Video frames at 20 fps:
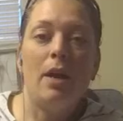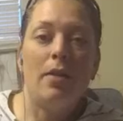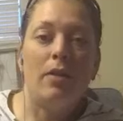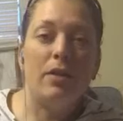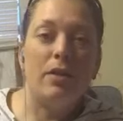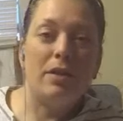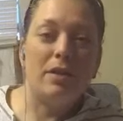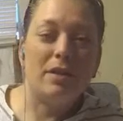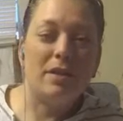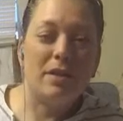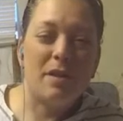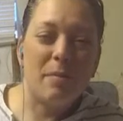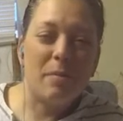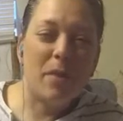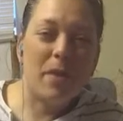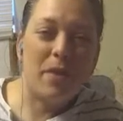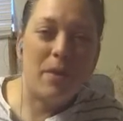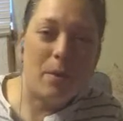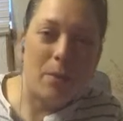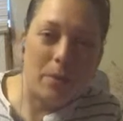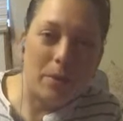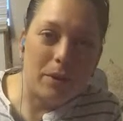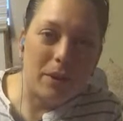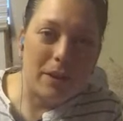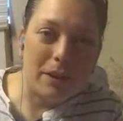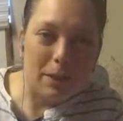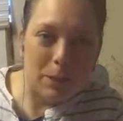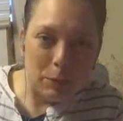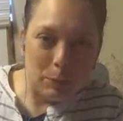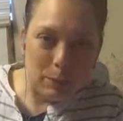this is something that we're going to
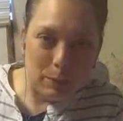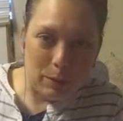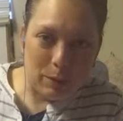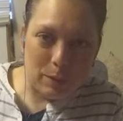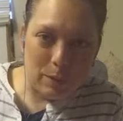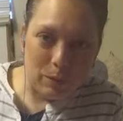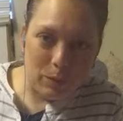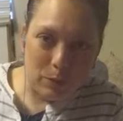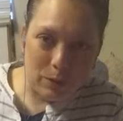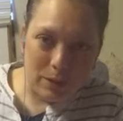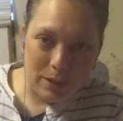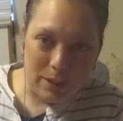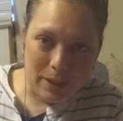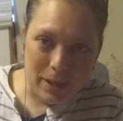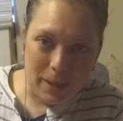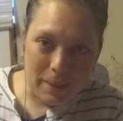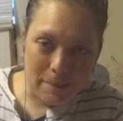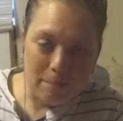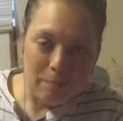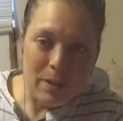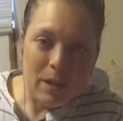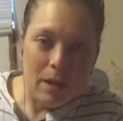experiment with today.